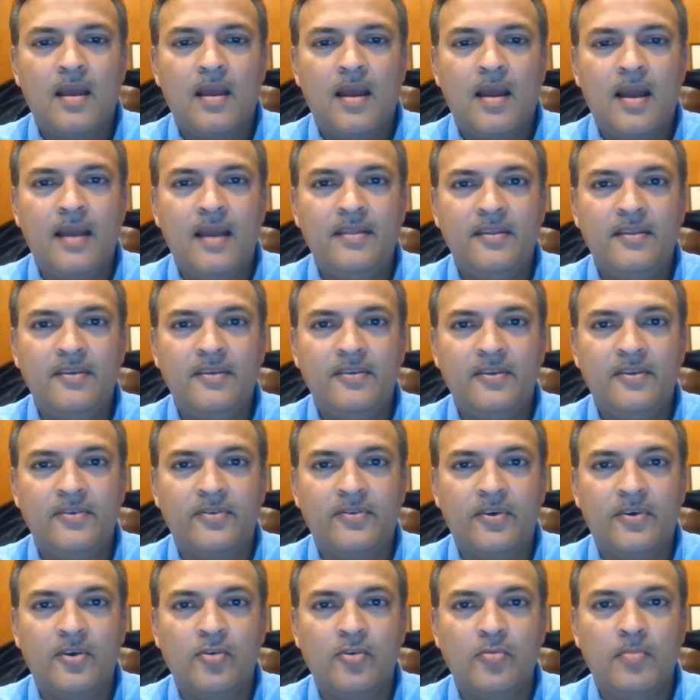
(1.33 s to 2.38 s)
Hi, this
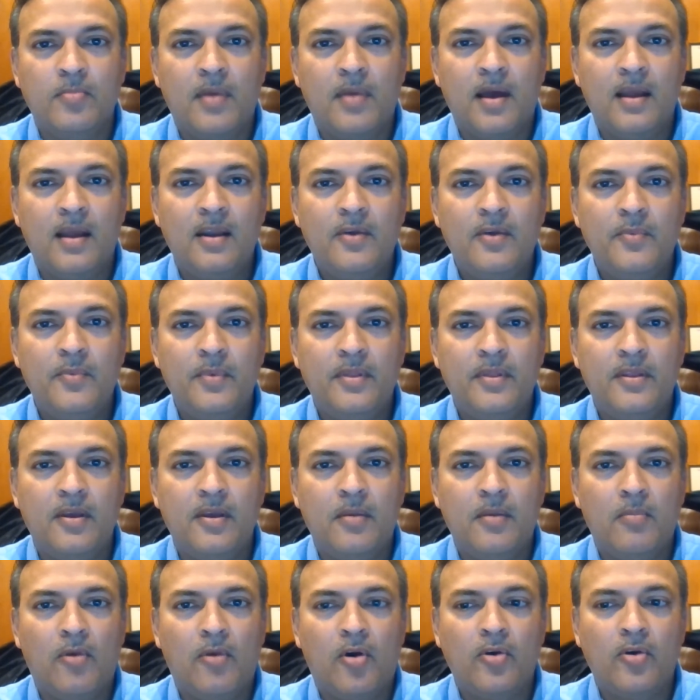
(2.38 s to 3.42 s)
is Raghu Bala with
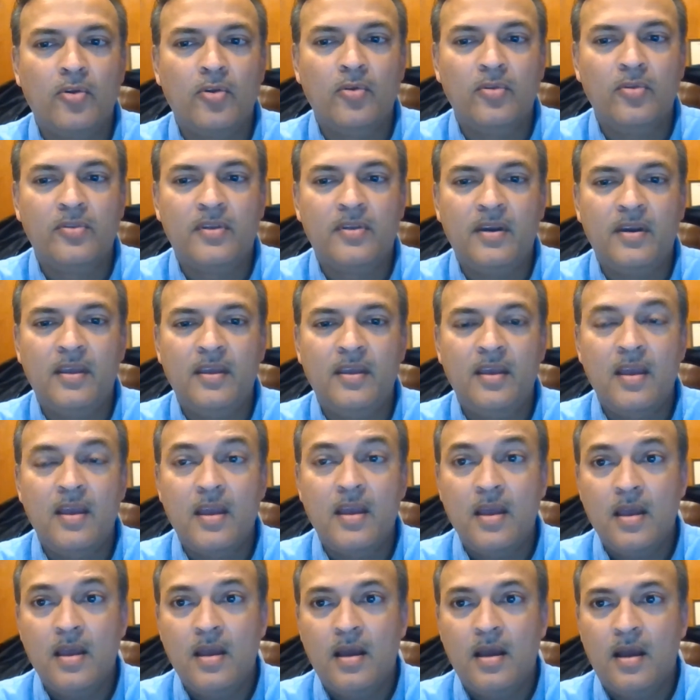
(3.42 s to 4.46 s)
your Module 3
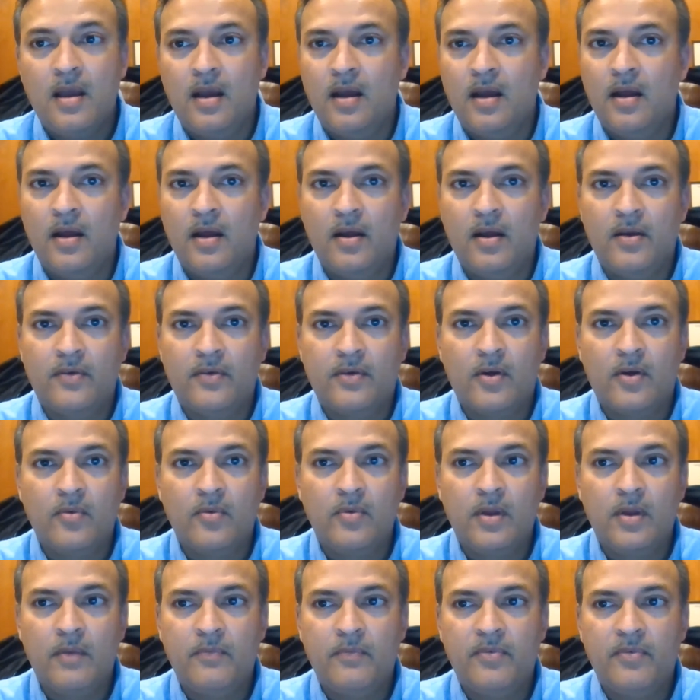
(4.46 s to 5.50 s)

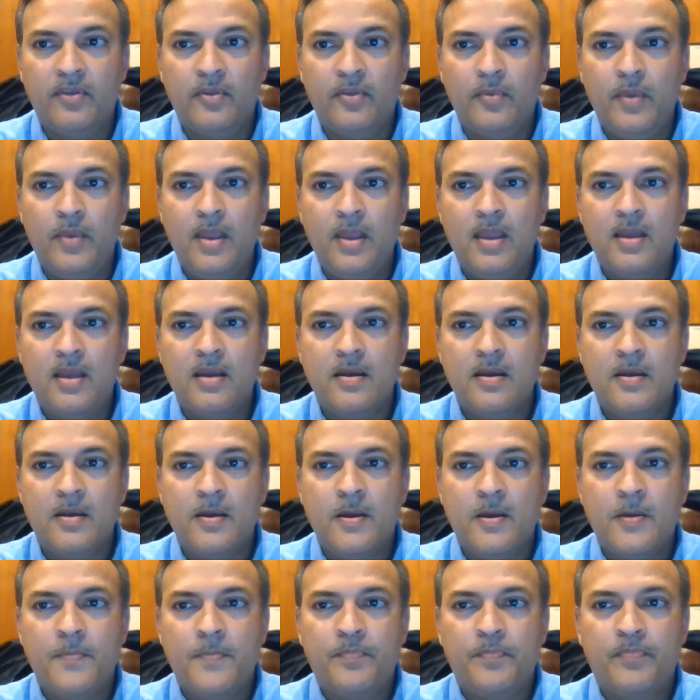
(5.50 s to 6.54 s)
roundup for the week.
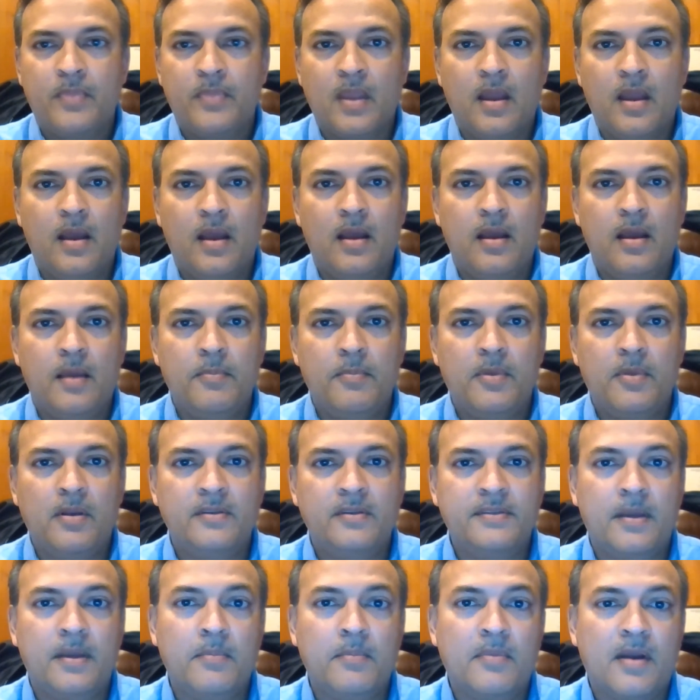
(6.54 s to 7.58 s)
I'm going
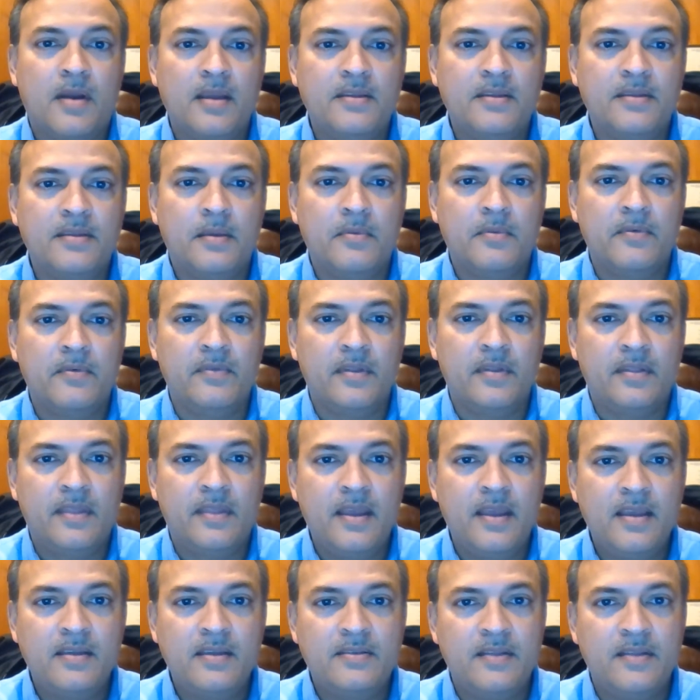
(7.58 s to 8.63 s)
to summarize some of the
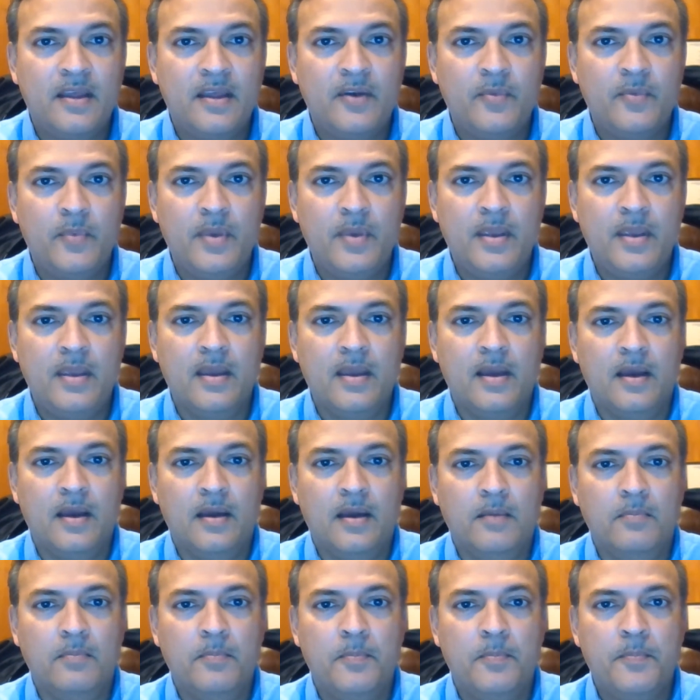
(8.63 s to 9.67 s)
things that we
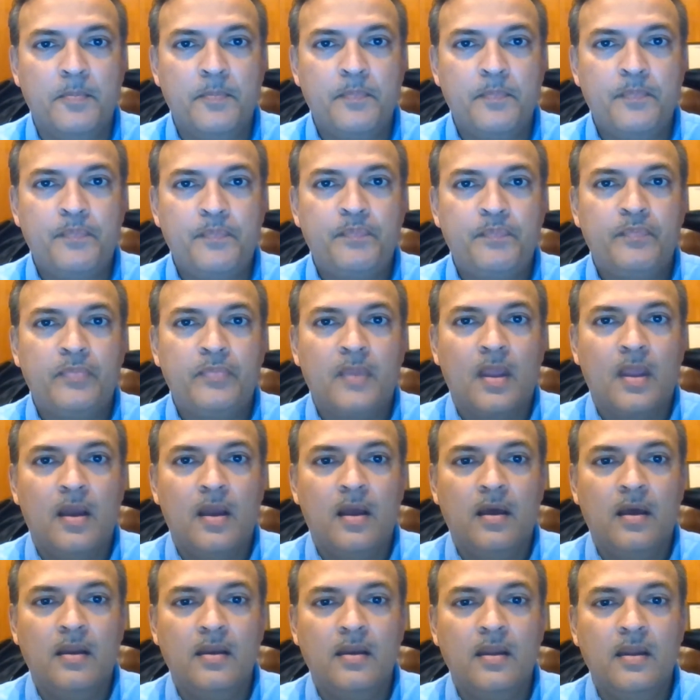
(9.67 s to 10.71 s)

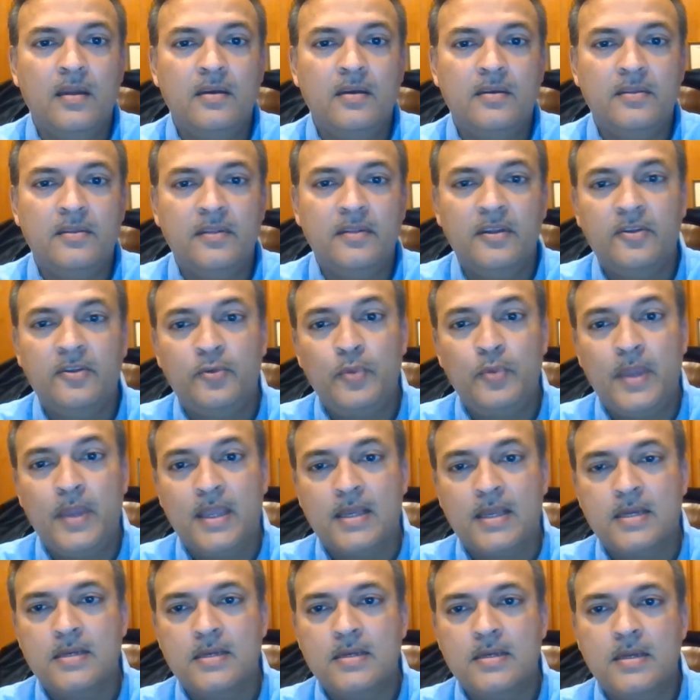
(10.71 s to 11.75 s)
learned this
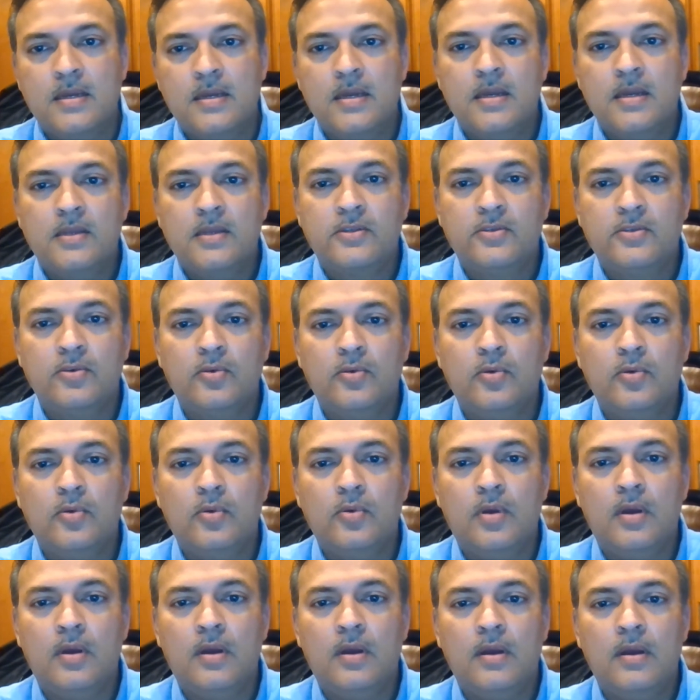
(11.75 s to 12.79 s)
week.
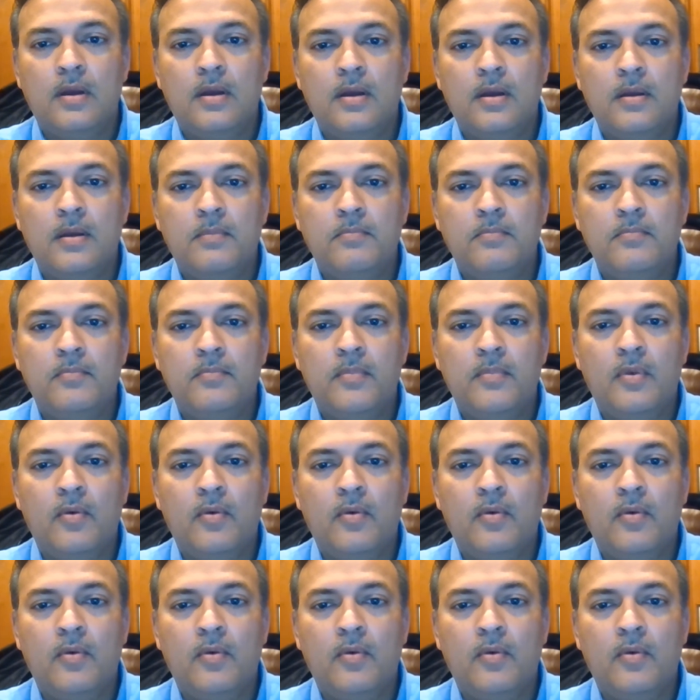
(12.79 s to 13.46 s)
The